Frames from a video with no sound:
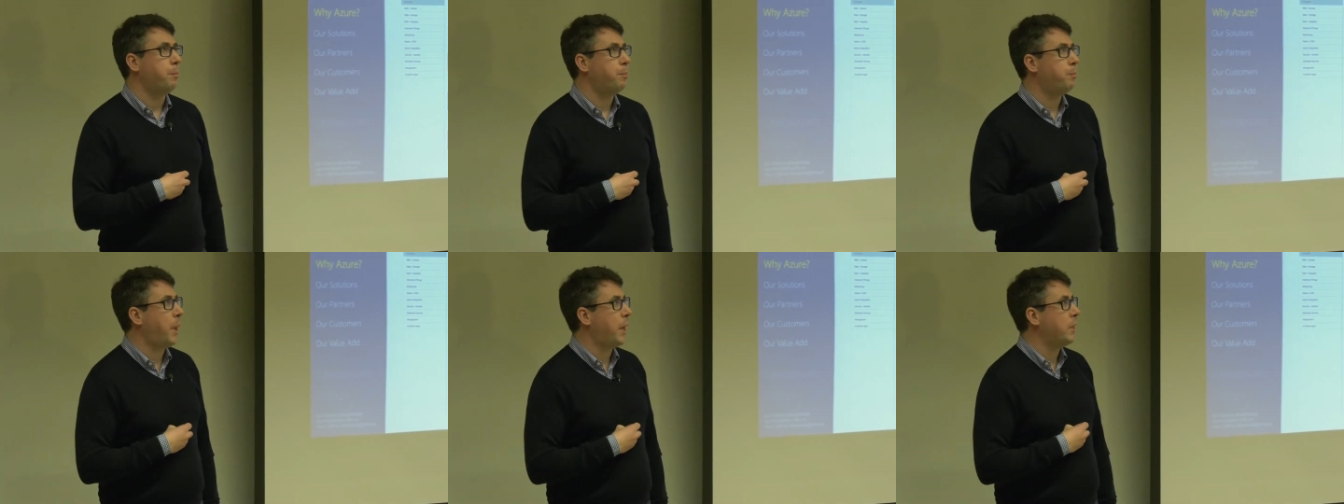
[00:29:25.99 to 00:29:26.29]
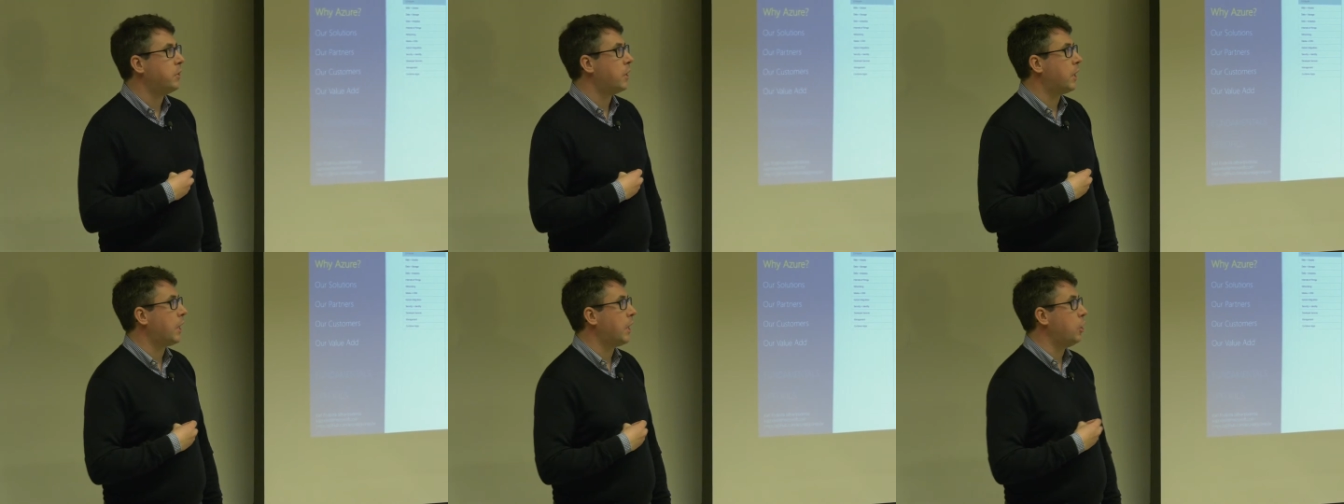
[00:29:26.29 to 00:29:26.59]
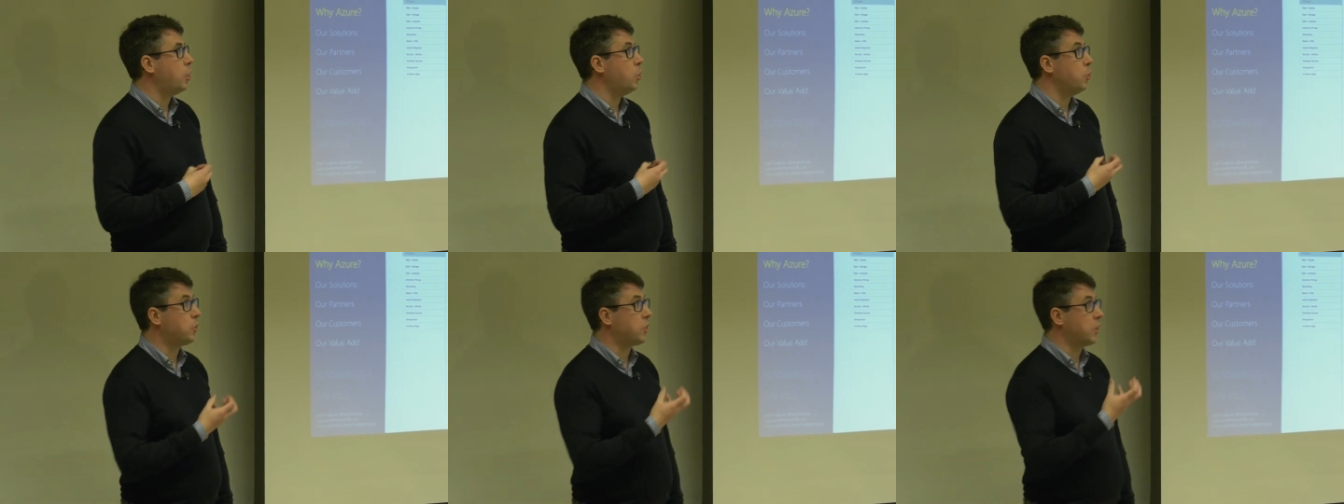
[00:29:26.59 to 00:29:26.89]
basically
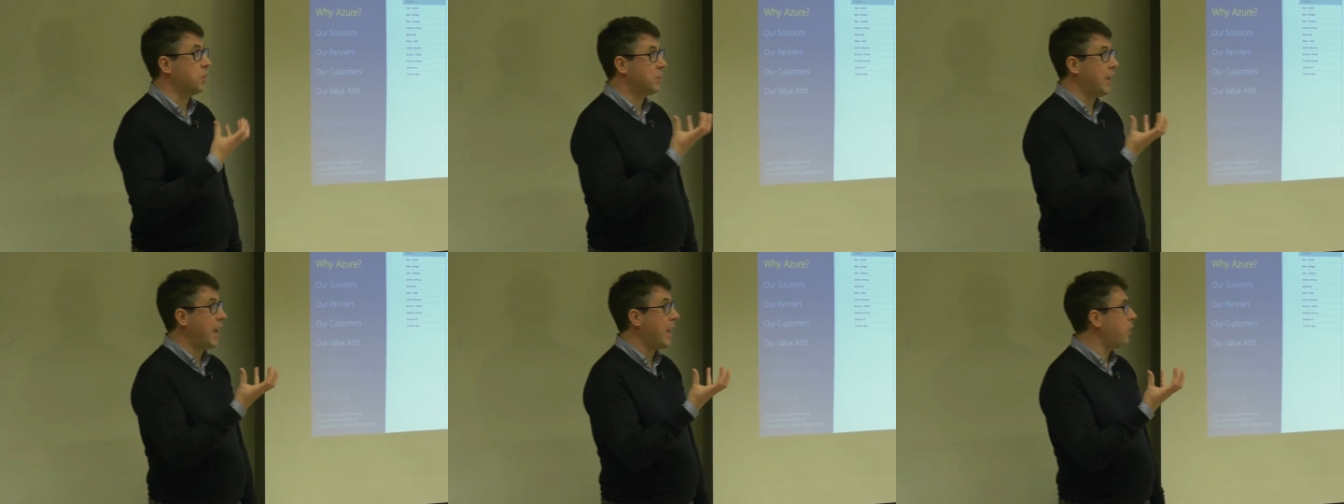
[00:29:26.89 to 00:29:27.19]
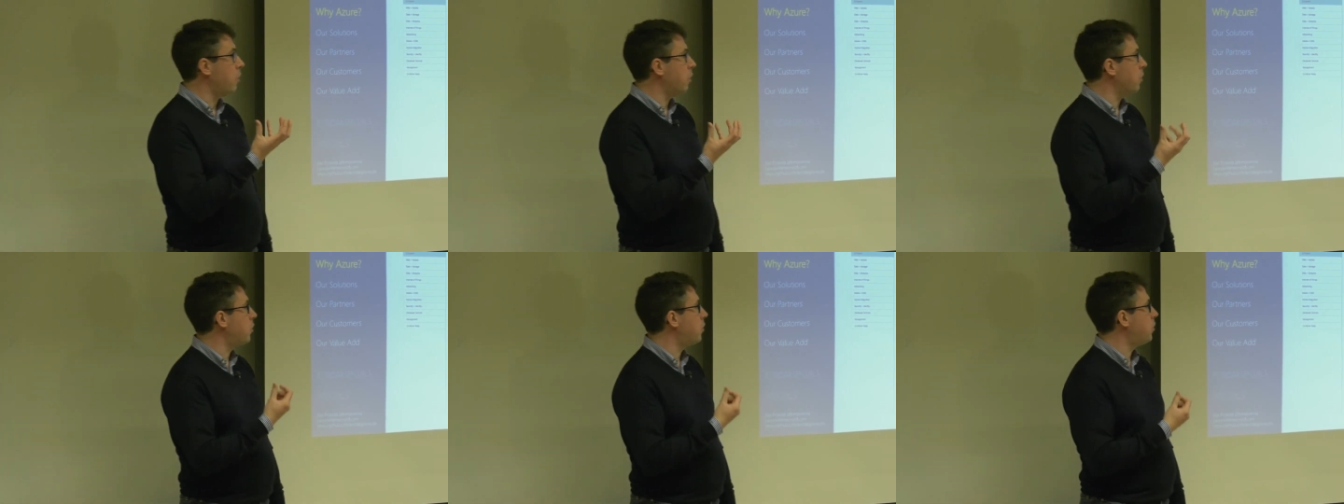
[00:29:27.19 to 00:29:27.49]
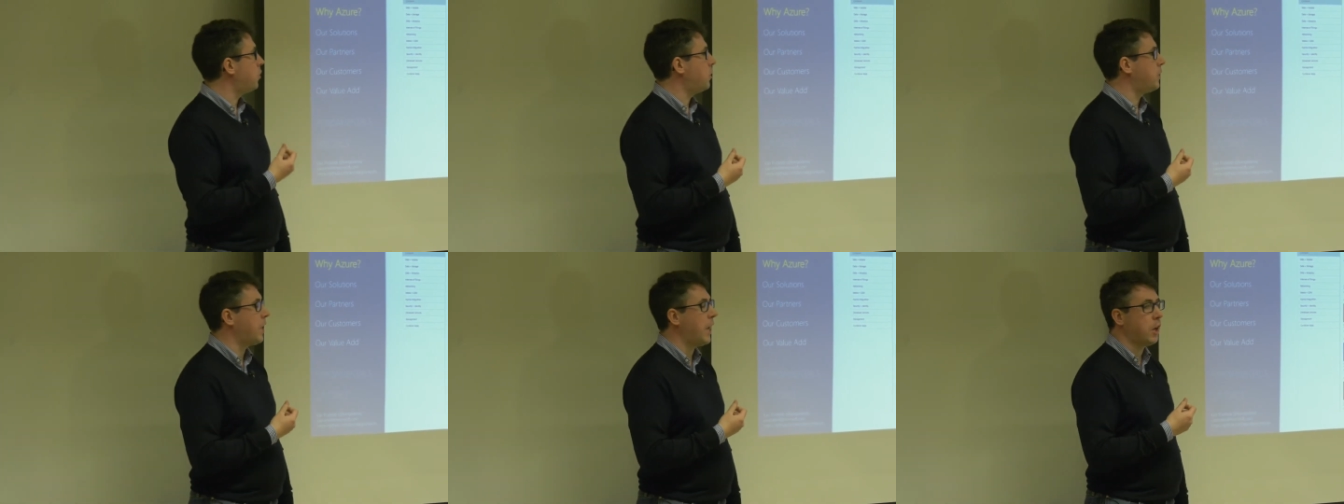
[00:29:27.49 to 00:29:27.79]
use containers
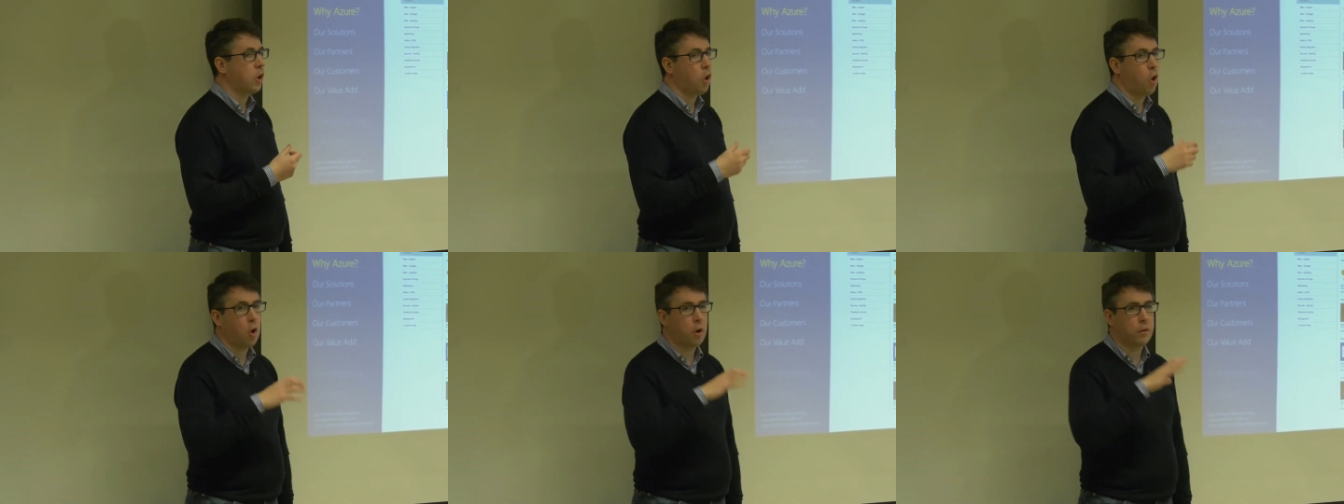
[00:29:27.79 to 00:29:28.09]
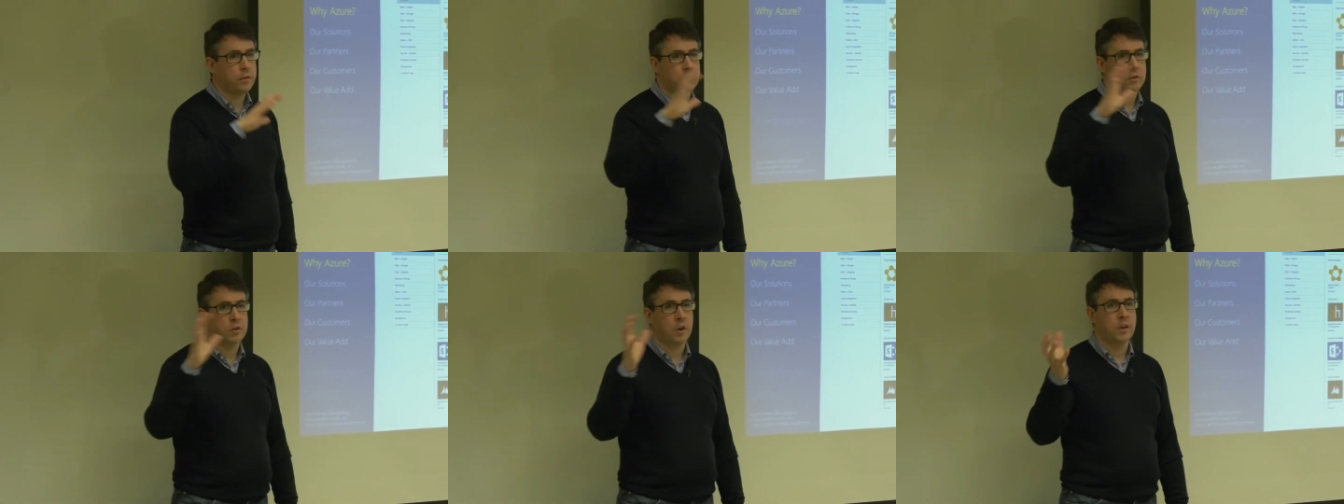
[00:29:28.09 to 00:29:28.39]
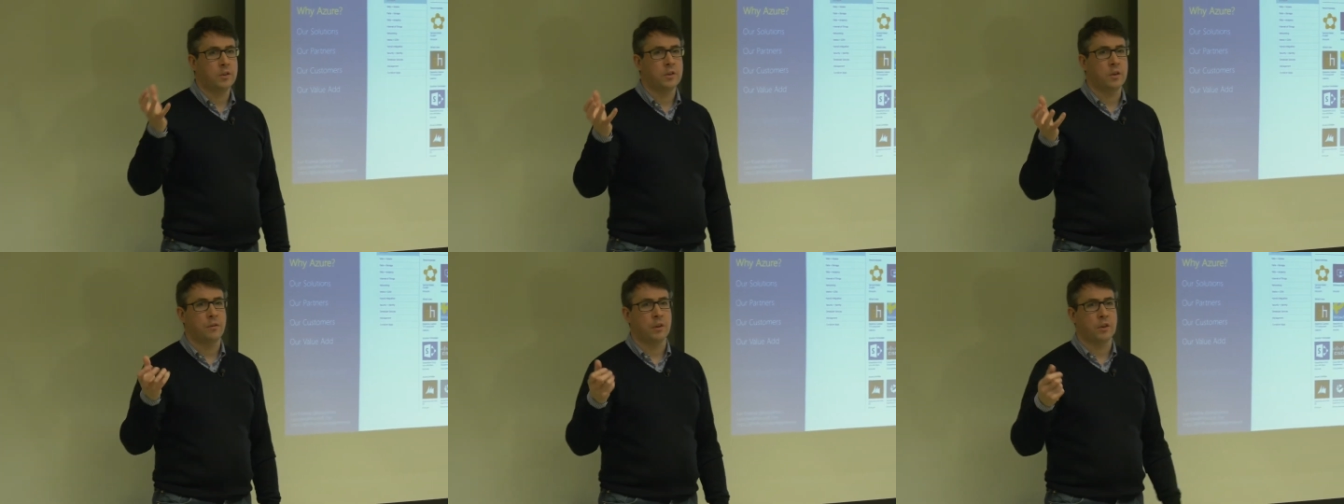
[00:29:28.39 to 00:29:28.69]
to take all of the
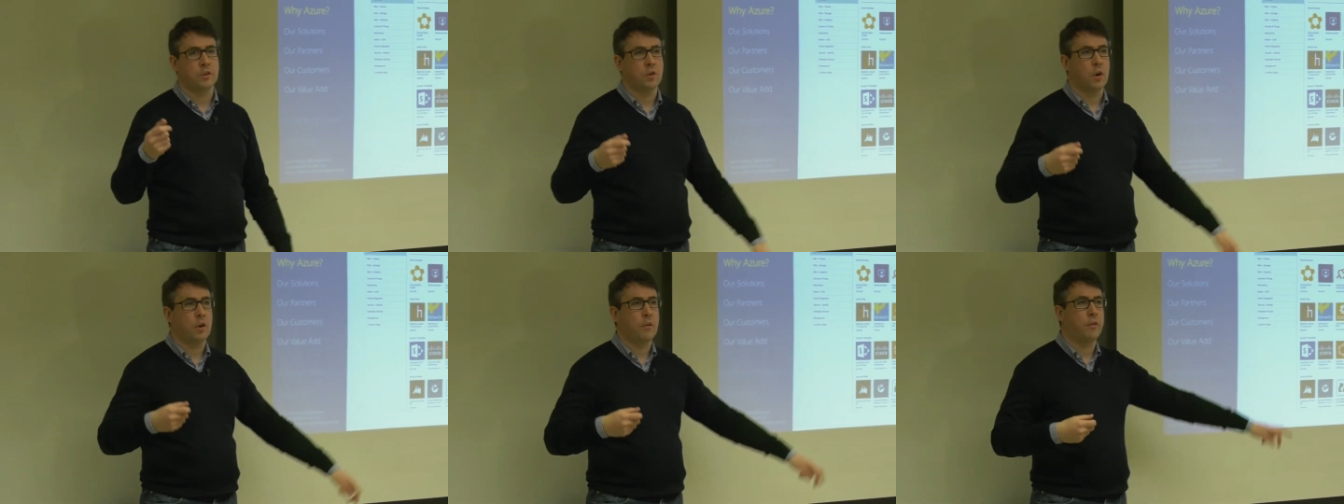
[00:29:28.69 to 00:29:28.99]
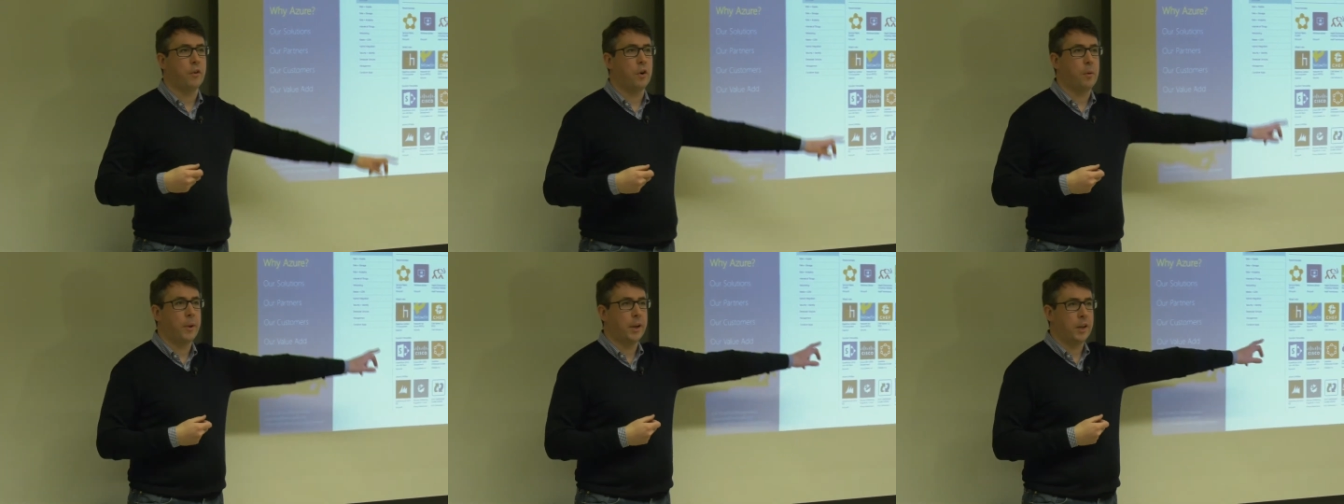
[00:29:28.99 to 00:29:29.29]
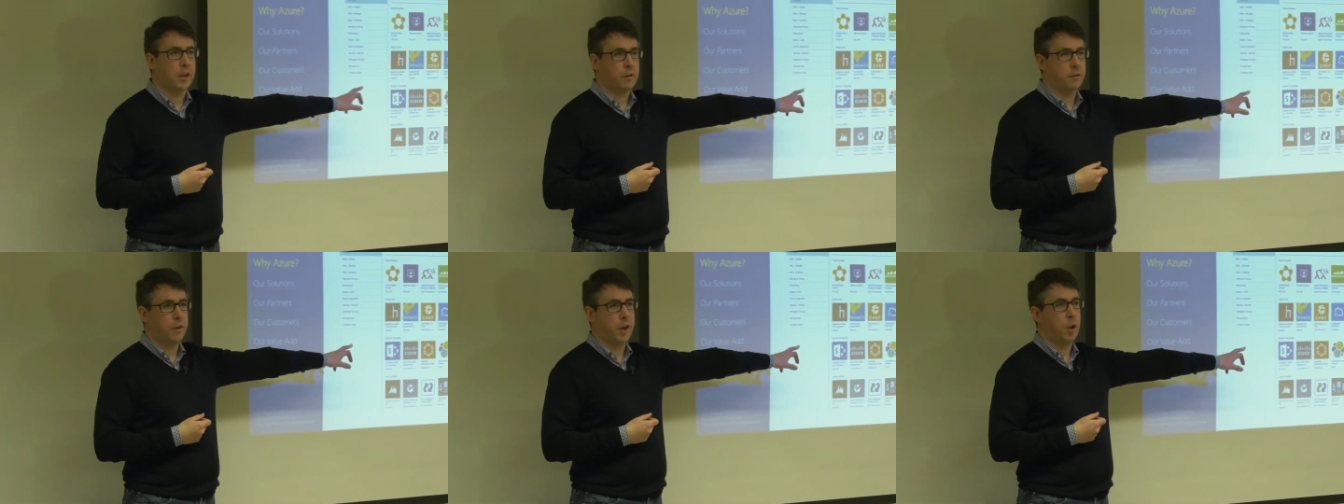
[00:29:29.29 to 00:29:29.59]
scientific software and
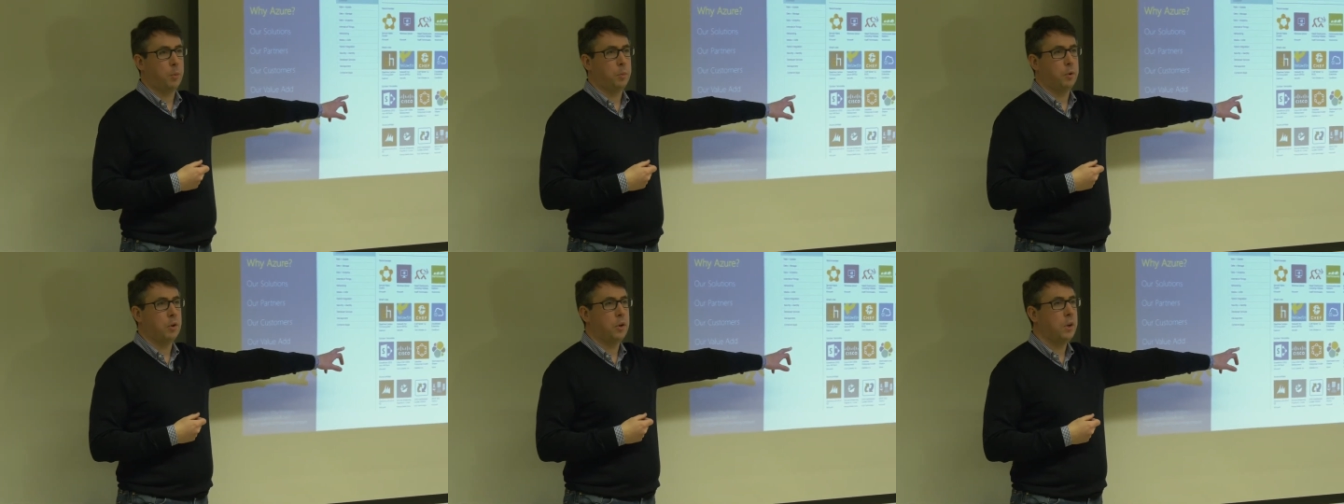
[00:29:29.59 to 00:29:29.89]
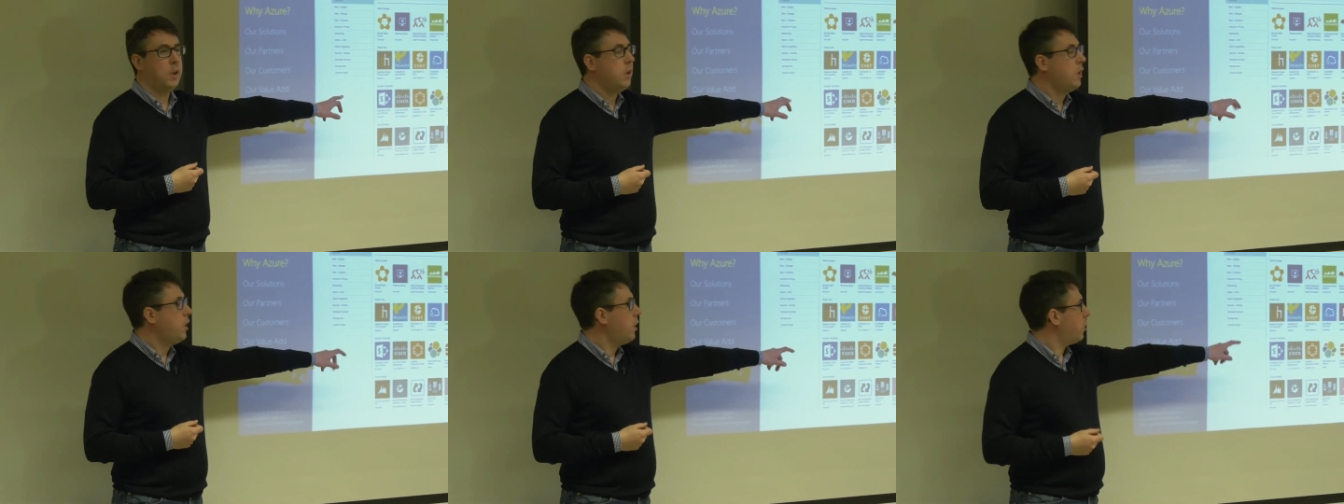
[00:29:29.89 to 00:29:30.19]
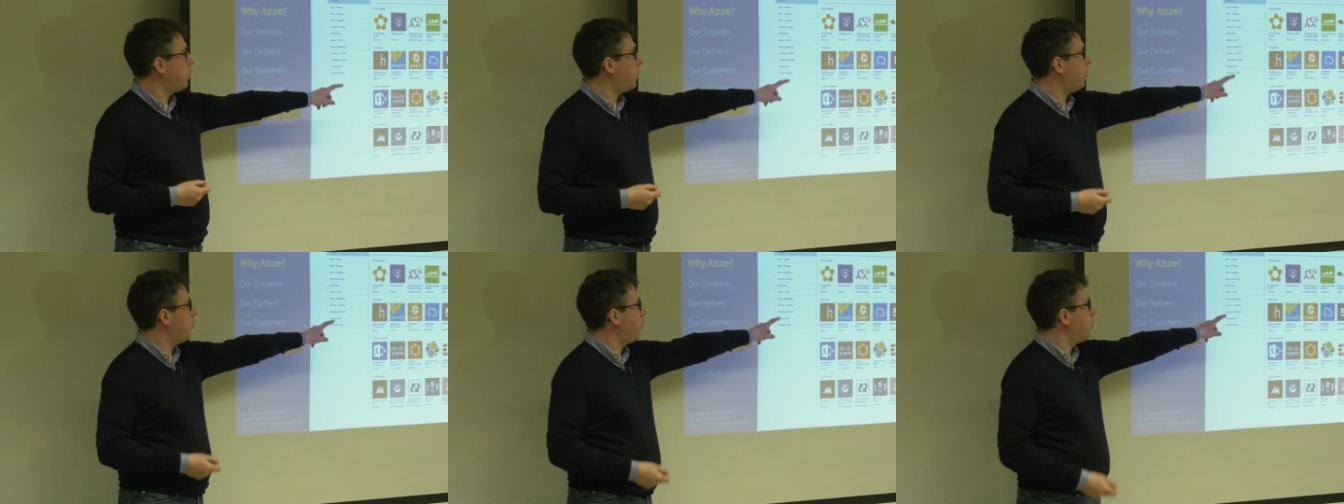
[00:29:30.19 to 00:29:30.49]
make it available.
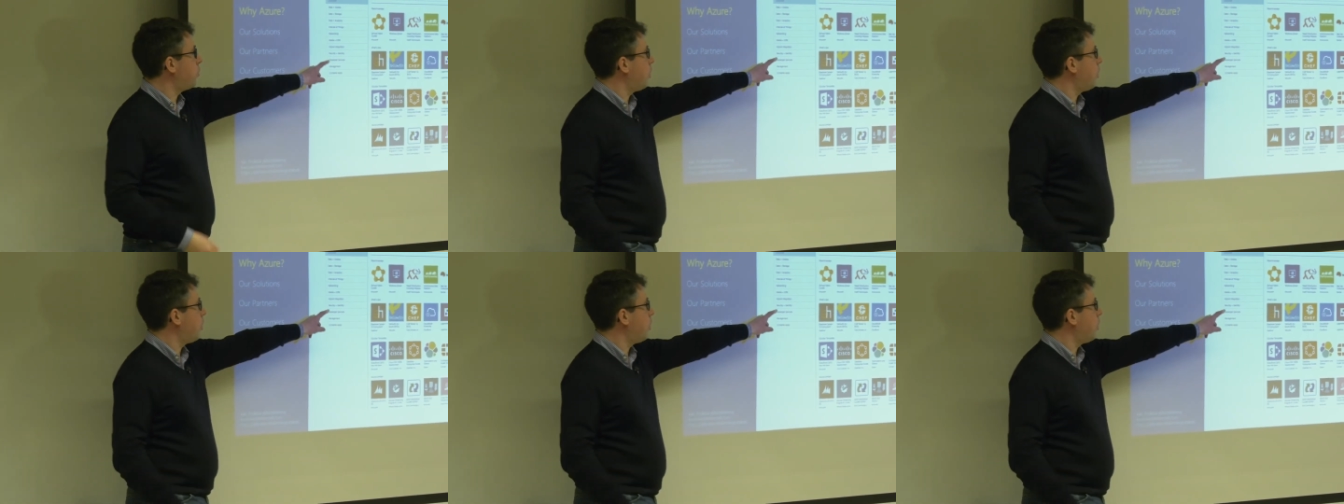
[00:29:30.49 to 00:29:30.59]
So if you